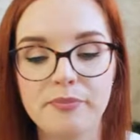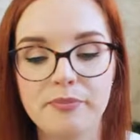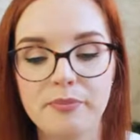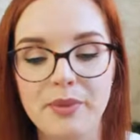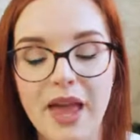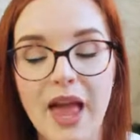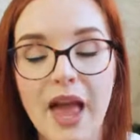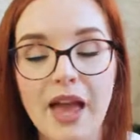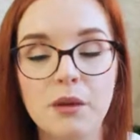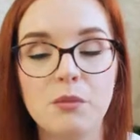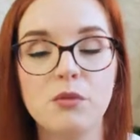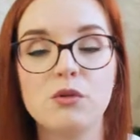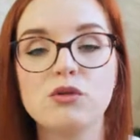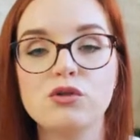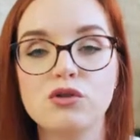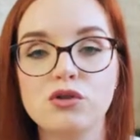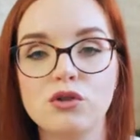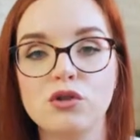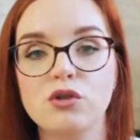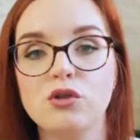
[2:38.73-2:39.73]
be able
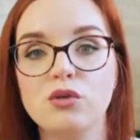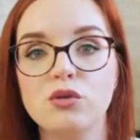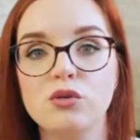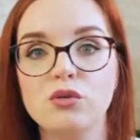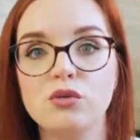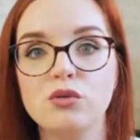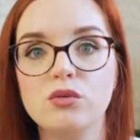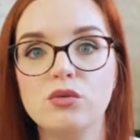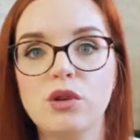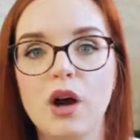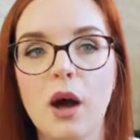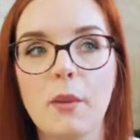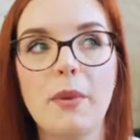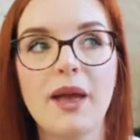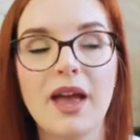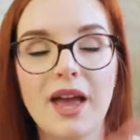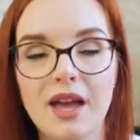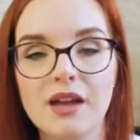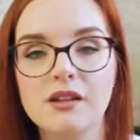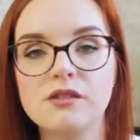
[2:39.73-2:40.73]
to
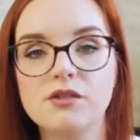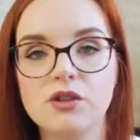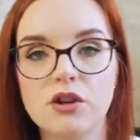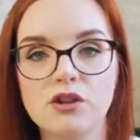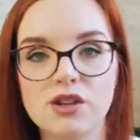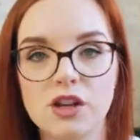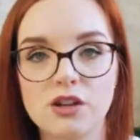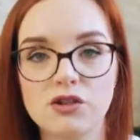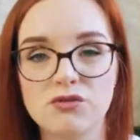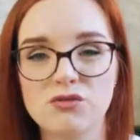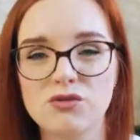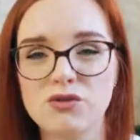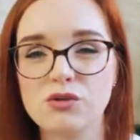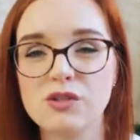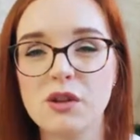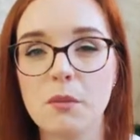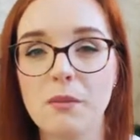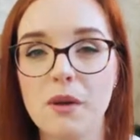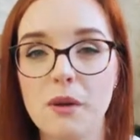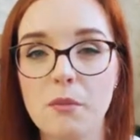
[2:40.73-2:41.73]
appear in search engine results
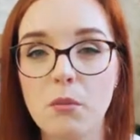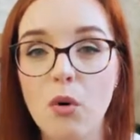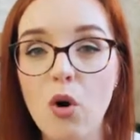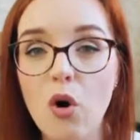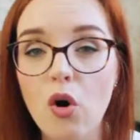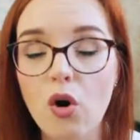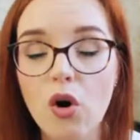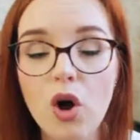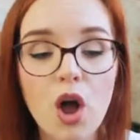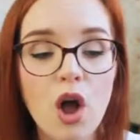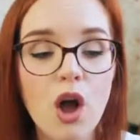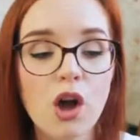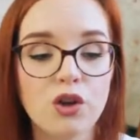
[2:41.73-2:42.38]
a bit more.